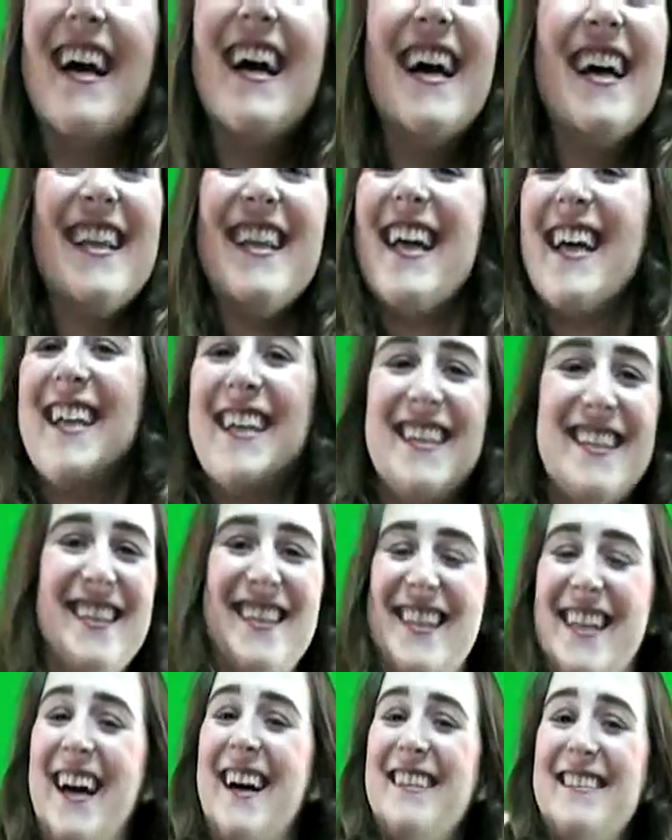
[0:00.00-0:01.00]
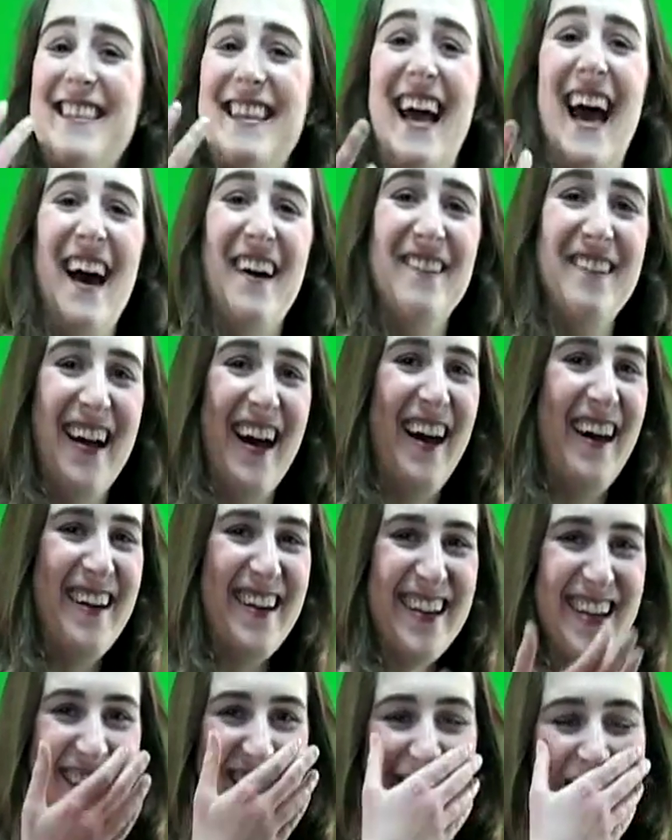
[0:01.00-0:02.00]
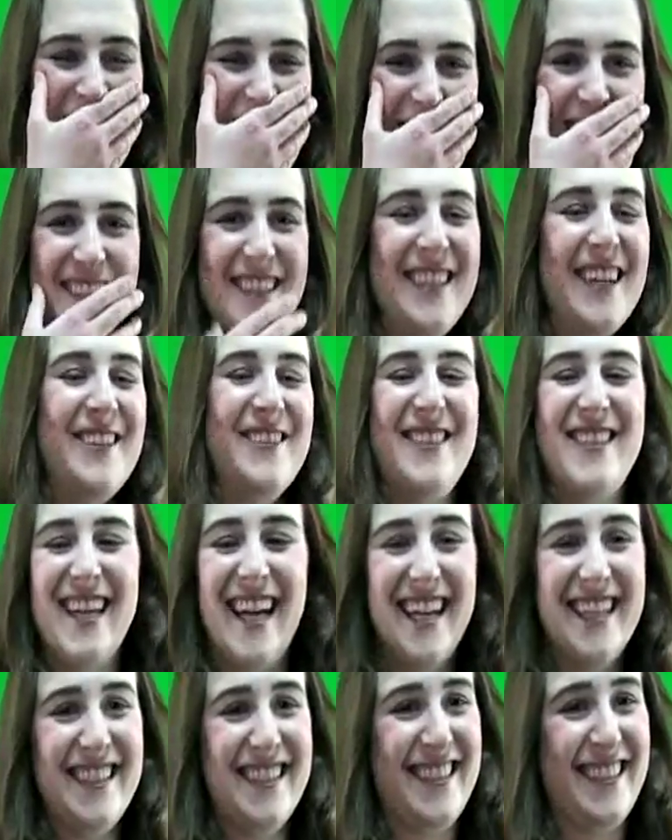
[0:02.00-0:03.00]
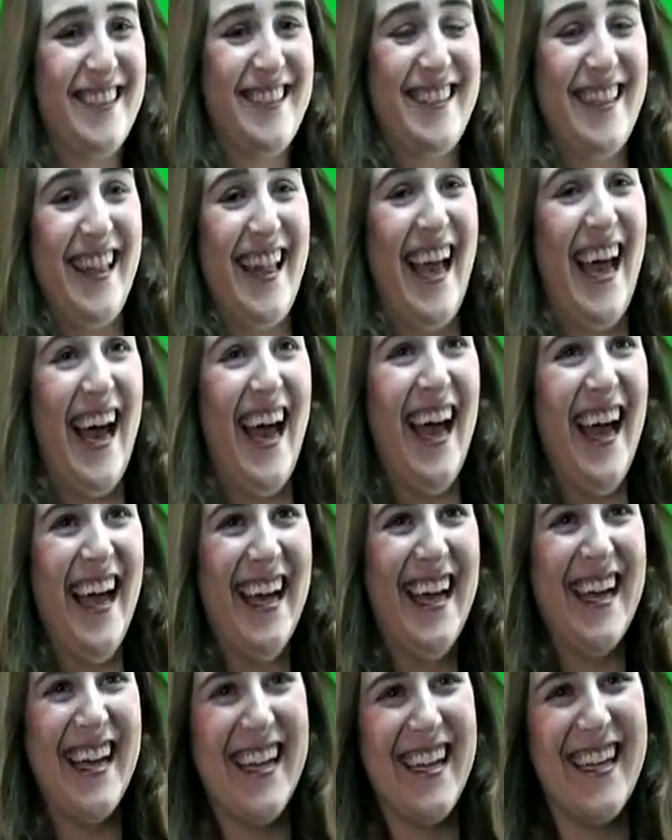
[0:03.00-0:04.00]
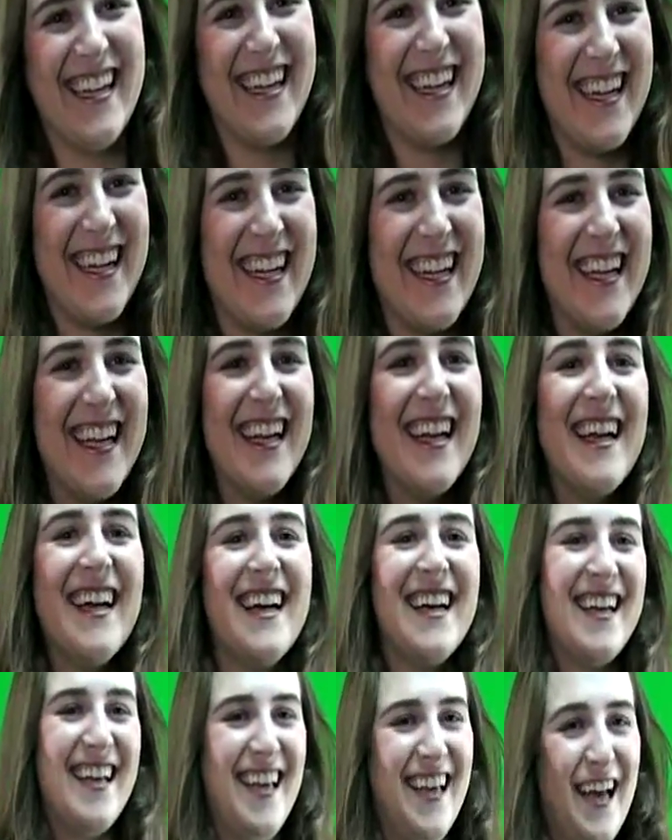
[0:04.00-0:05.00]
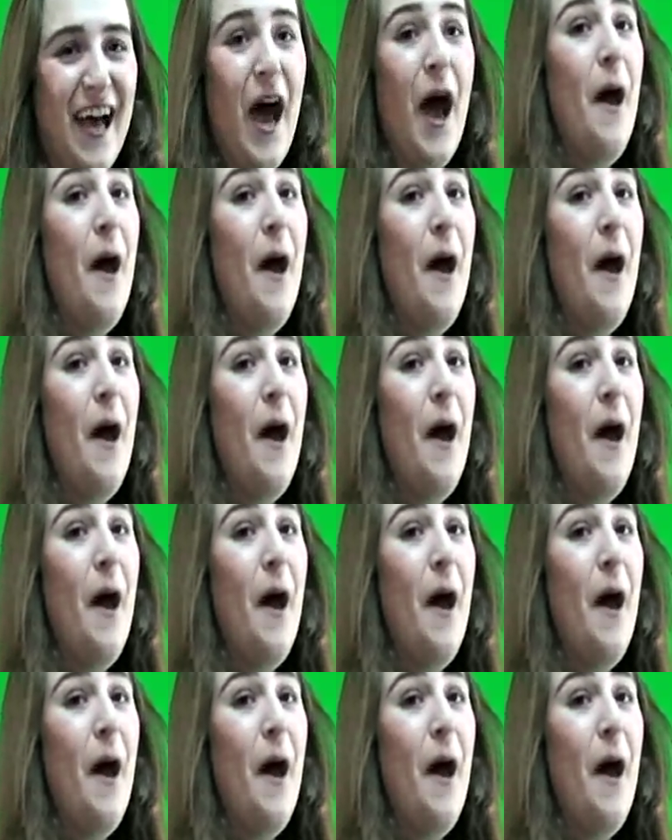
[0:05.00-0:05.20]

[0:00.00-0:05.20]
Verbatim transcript: that it just comes out wrong. Joe changed the slide.